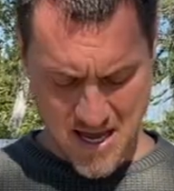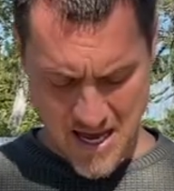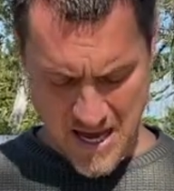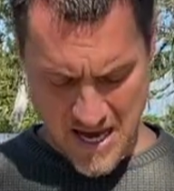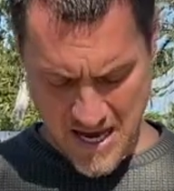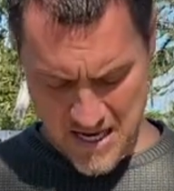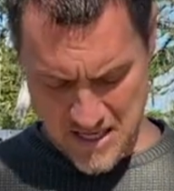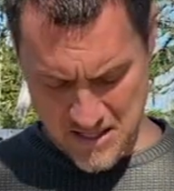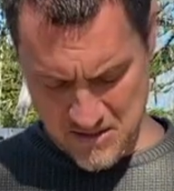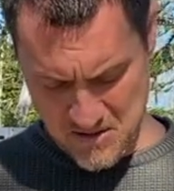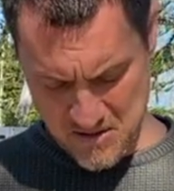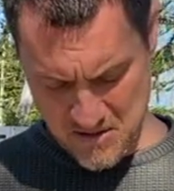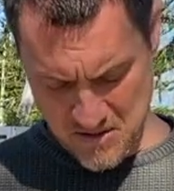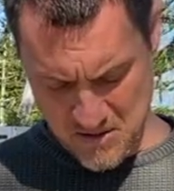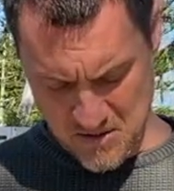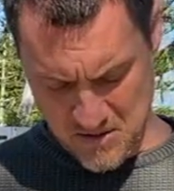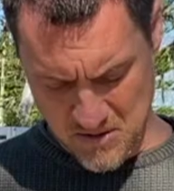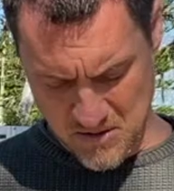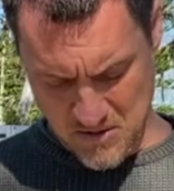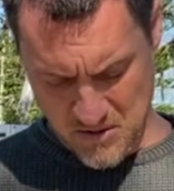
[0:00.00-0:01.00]
And
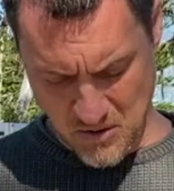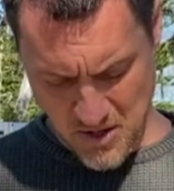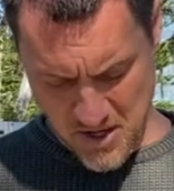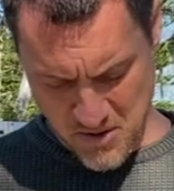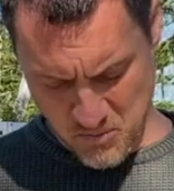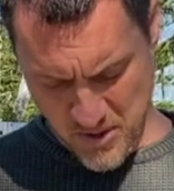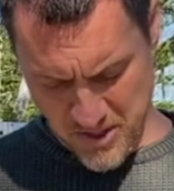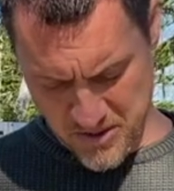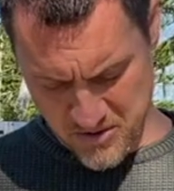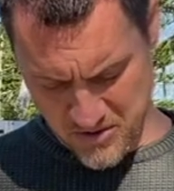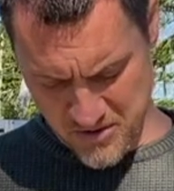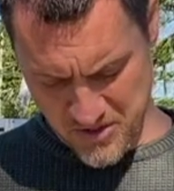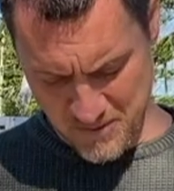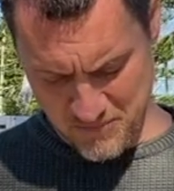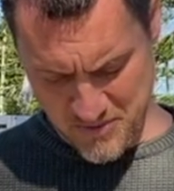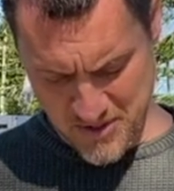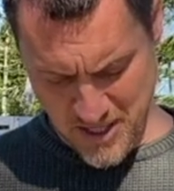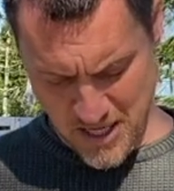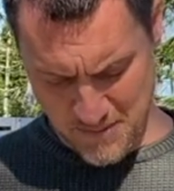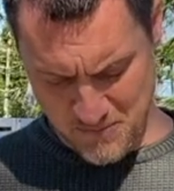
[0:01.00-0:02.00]
so I wonder
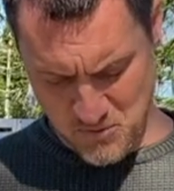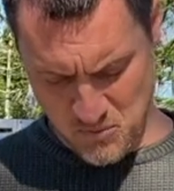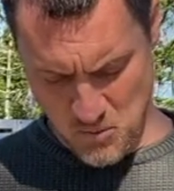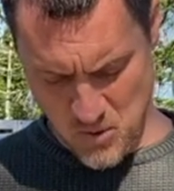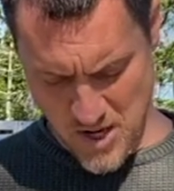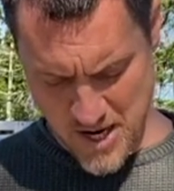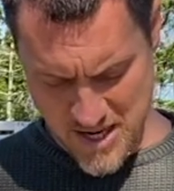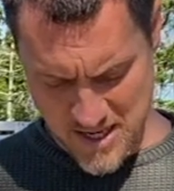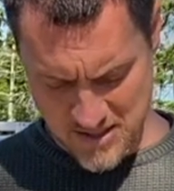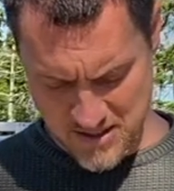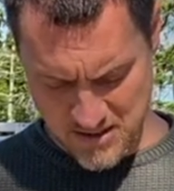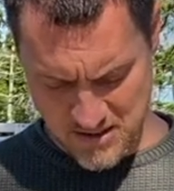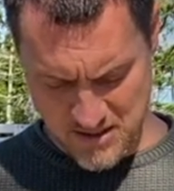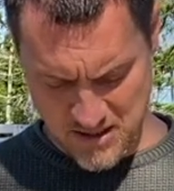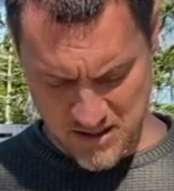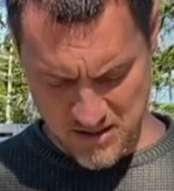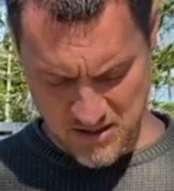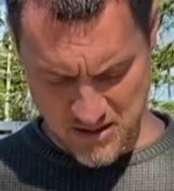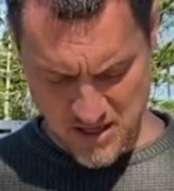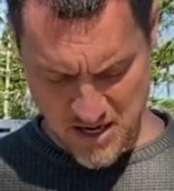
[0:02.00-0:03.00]
sometimes, why is it
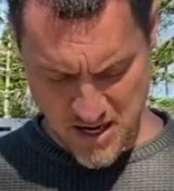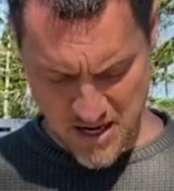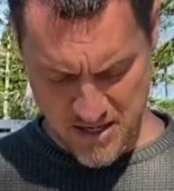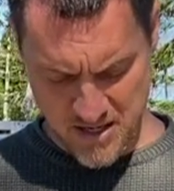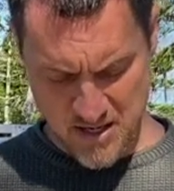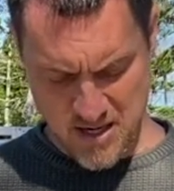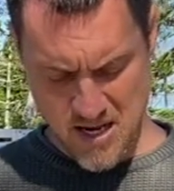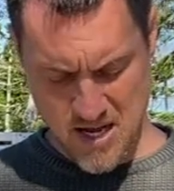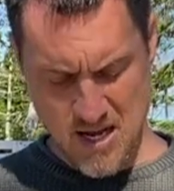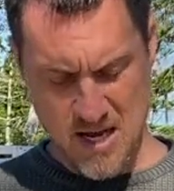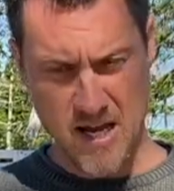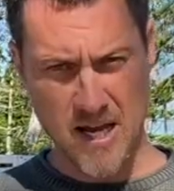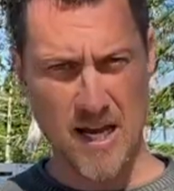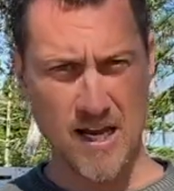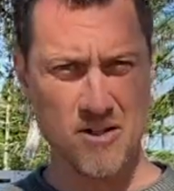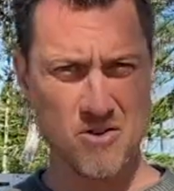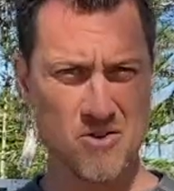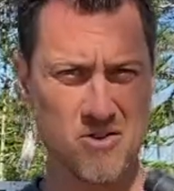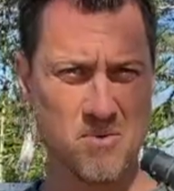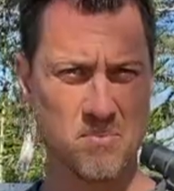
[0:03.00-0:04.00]
that God
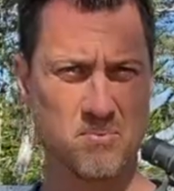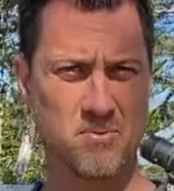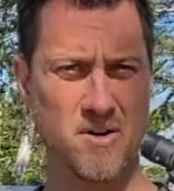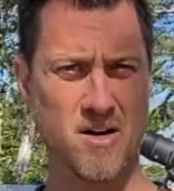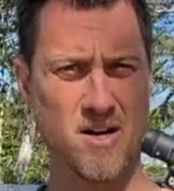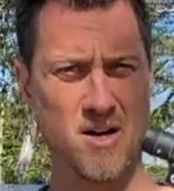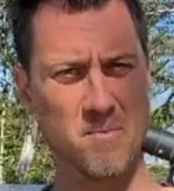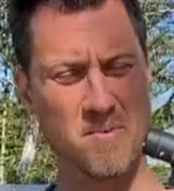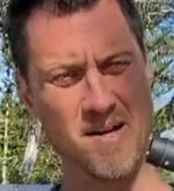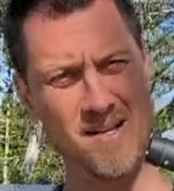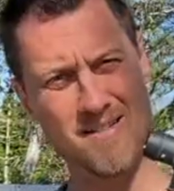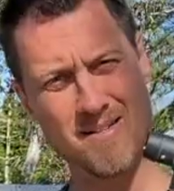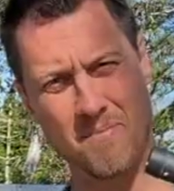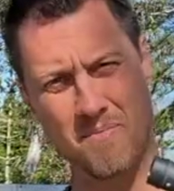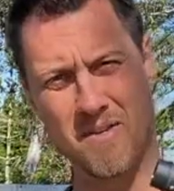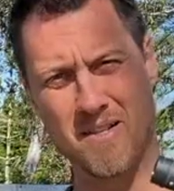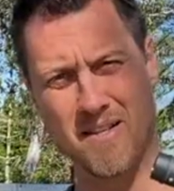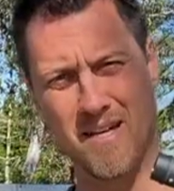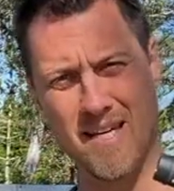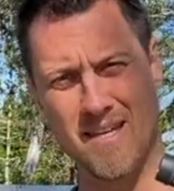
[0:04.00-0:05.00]
answers a prayer about
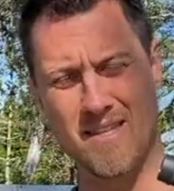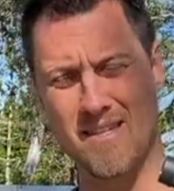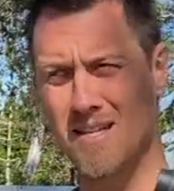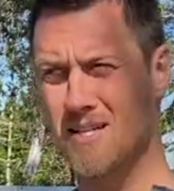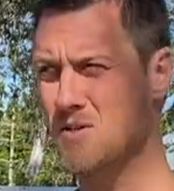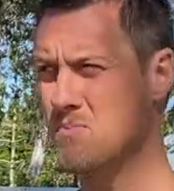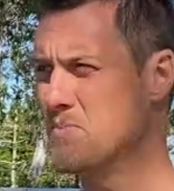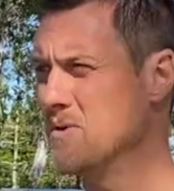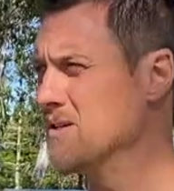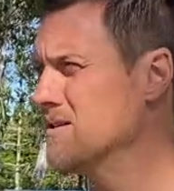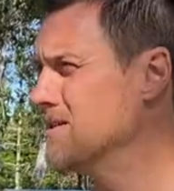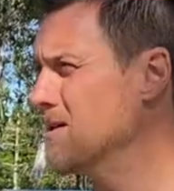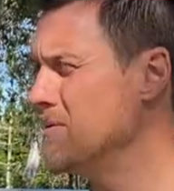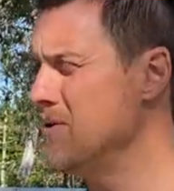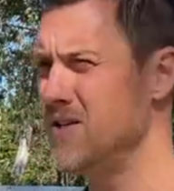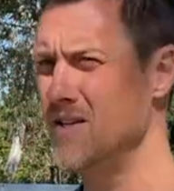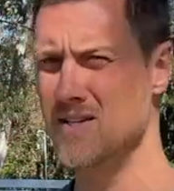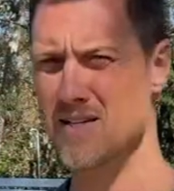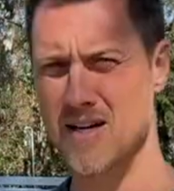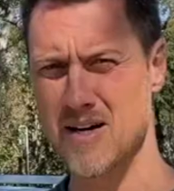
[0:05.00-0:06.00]
something like this, but some of
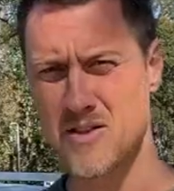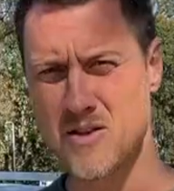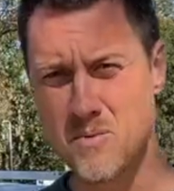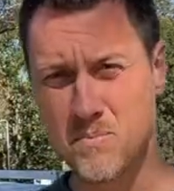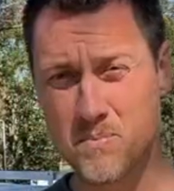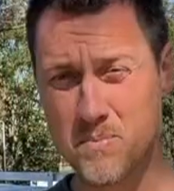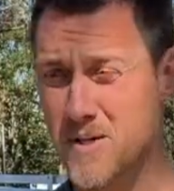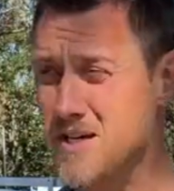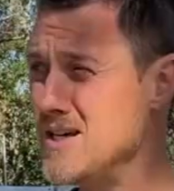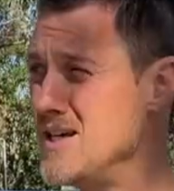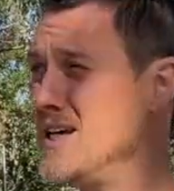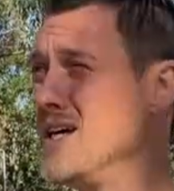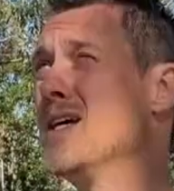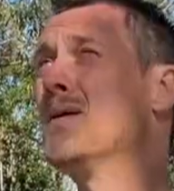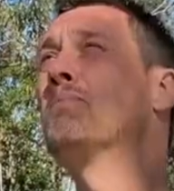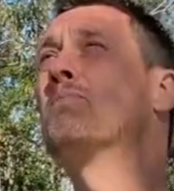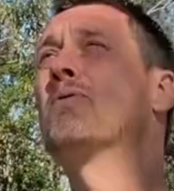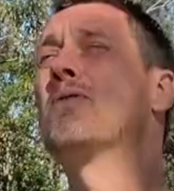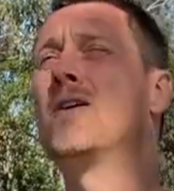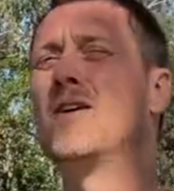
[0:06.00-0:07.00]
these other
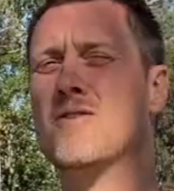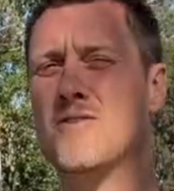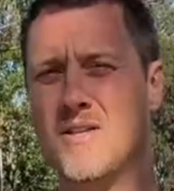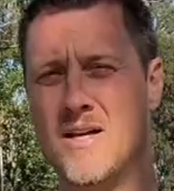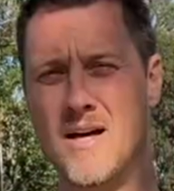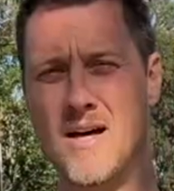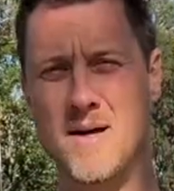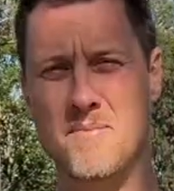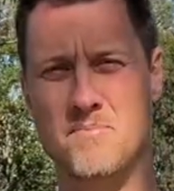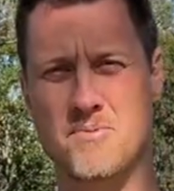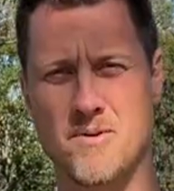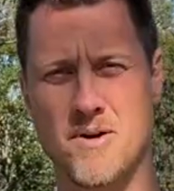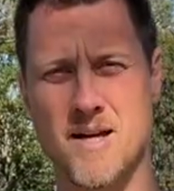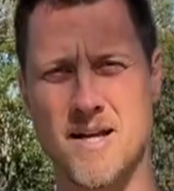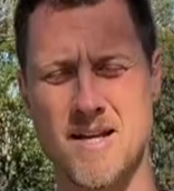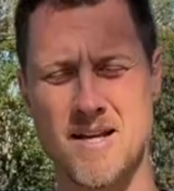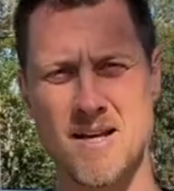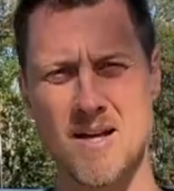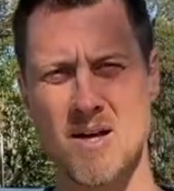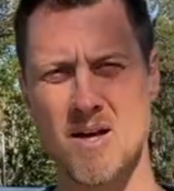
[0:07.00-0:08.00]
big prayers that I
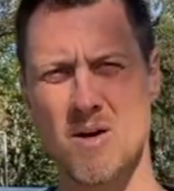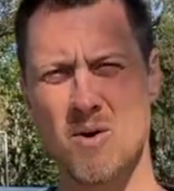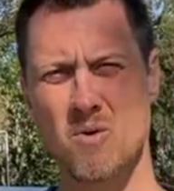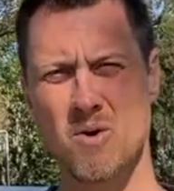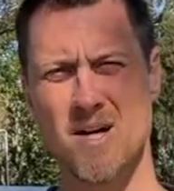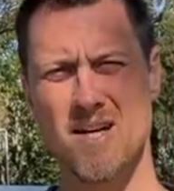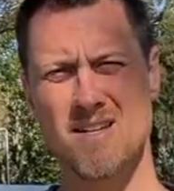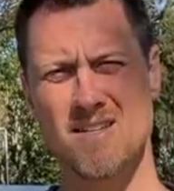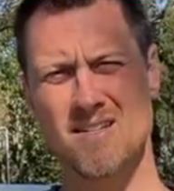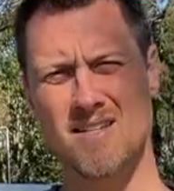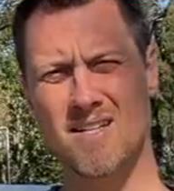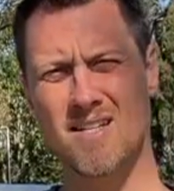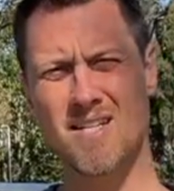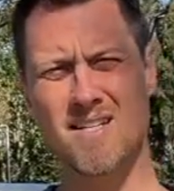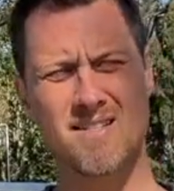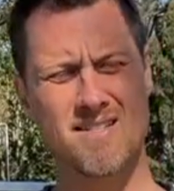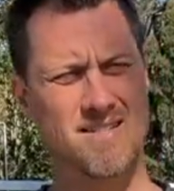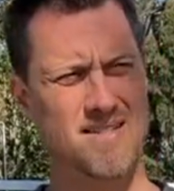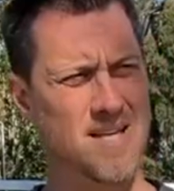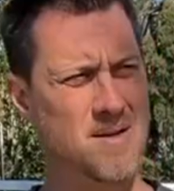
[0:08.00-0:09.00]
pray, why doesn't
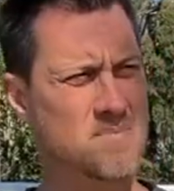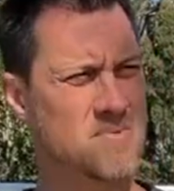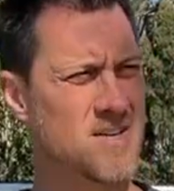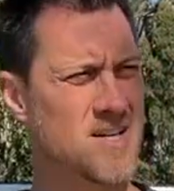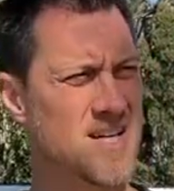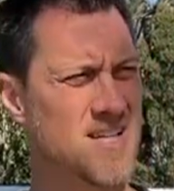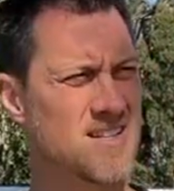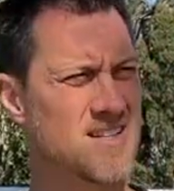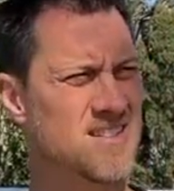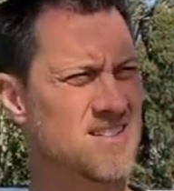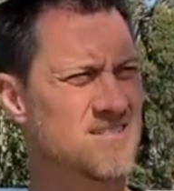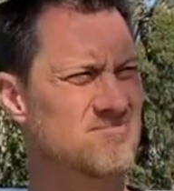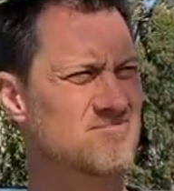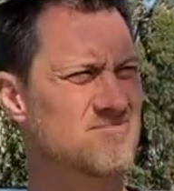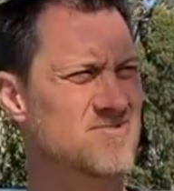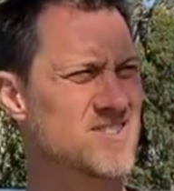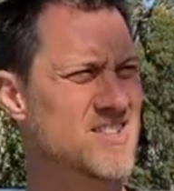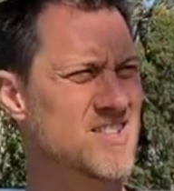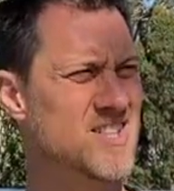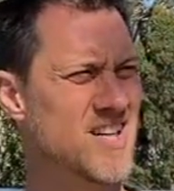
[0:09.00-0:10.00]
it seems like
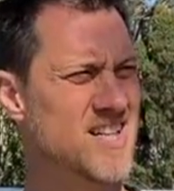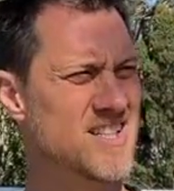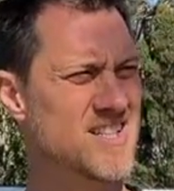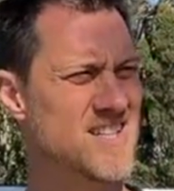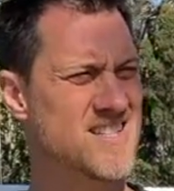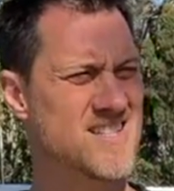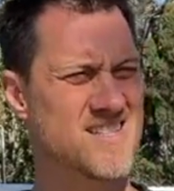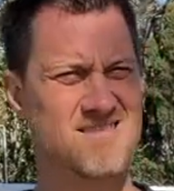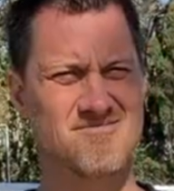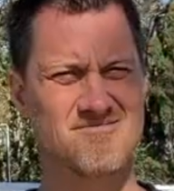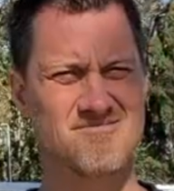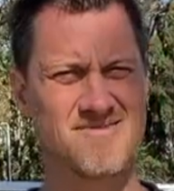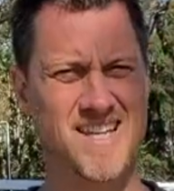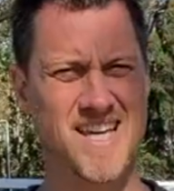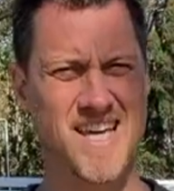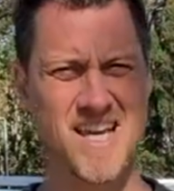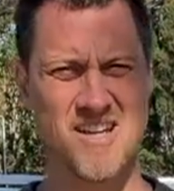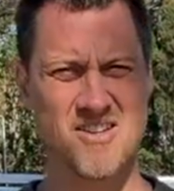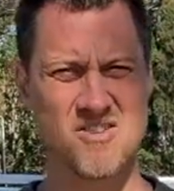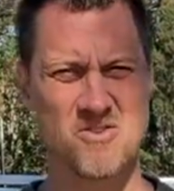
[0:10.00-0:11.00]
God doesn't
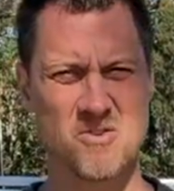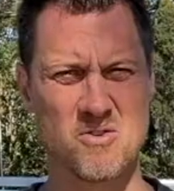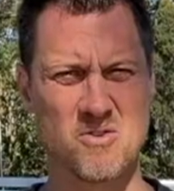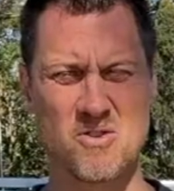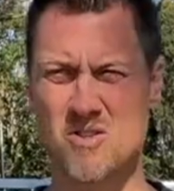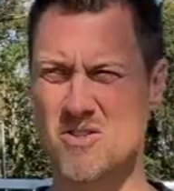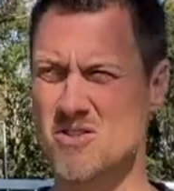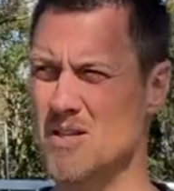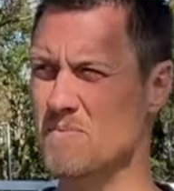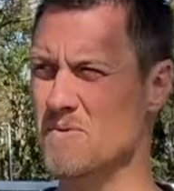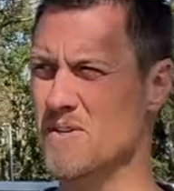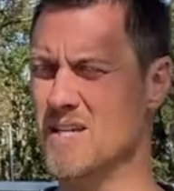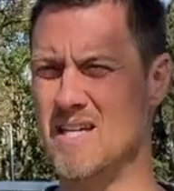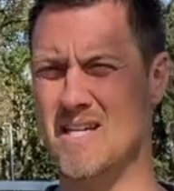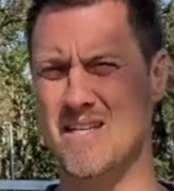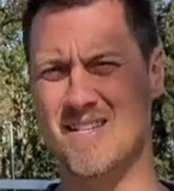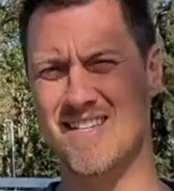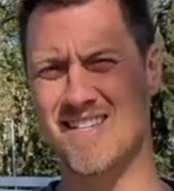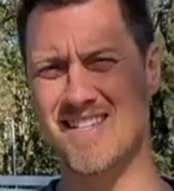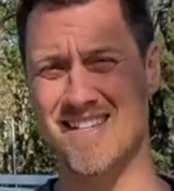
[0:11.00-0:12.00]
answer, or it seems like
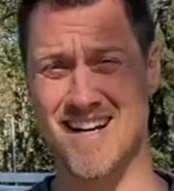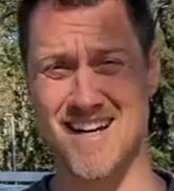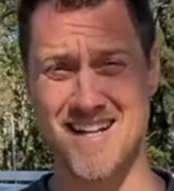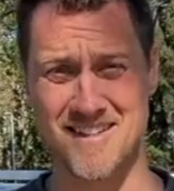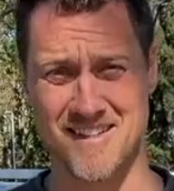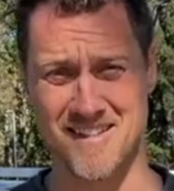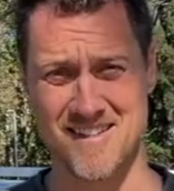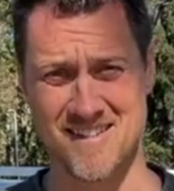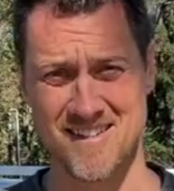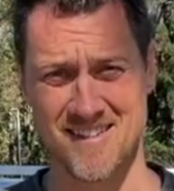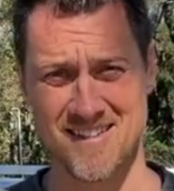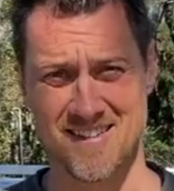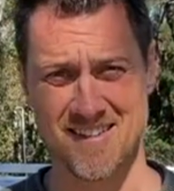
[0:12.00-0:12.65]
he's silent?